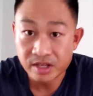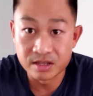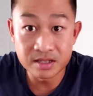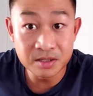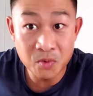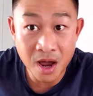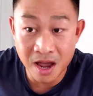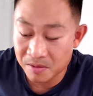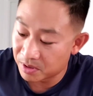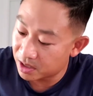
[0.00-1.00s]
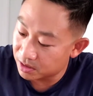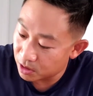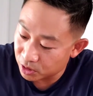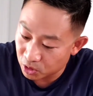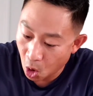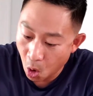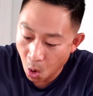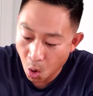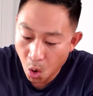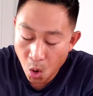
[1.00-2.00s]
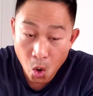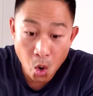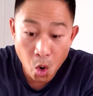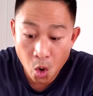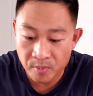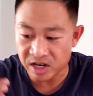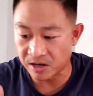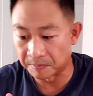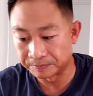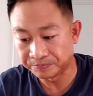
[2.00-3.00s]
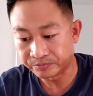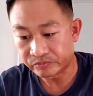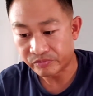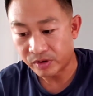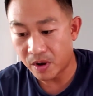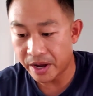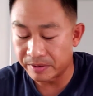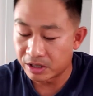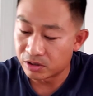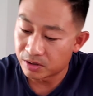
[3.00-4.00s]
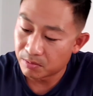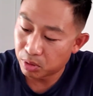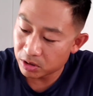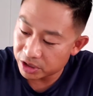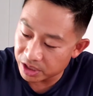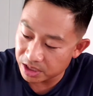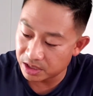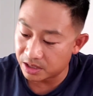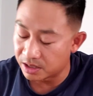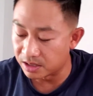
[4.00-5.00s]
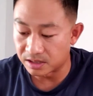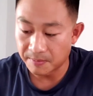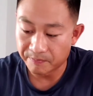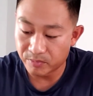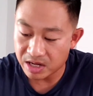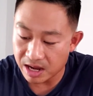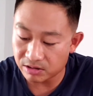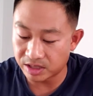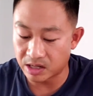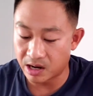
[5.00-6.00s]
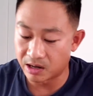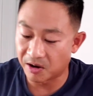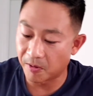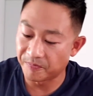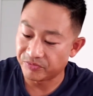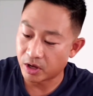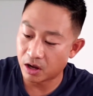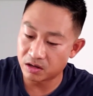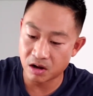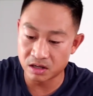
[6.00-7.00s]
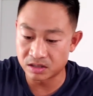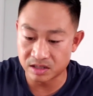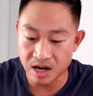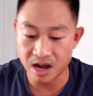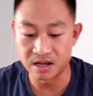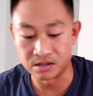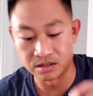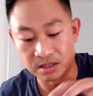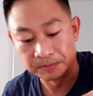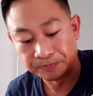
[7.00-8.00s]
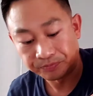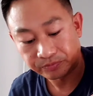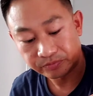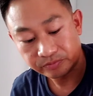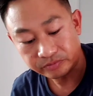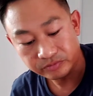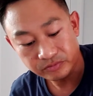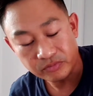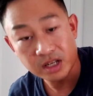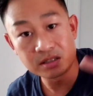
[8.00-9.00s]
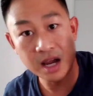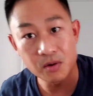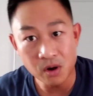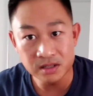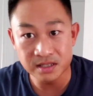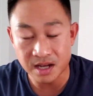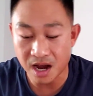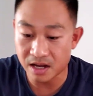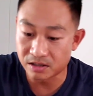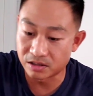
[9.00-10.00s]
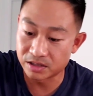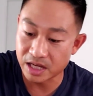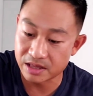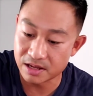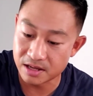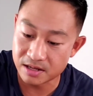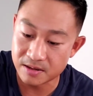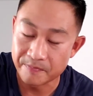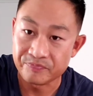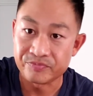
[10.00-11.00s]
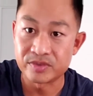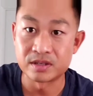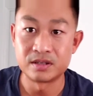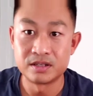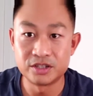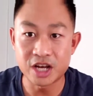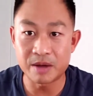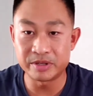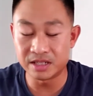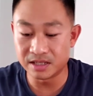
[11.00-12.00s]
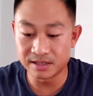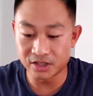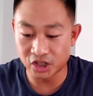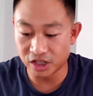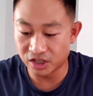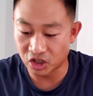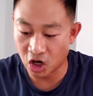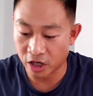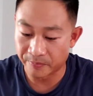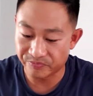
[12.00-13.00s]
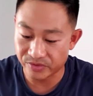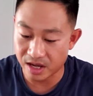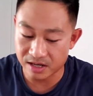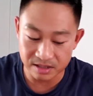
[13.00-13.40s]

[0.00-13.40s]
this is why, because there's so many, right? Portuguese, Macau style, Hong Kong styles, Taiwan styles, and then Japanese cheese tart. And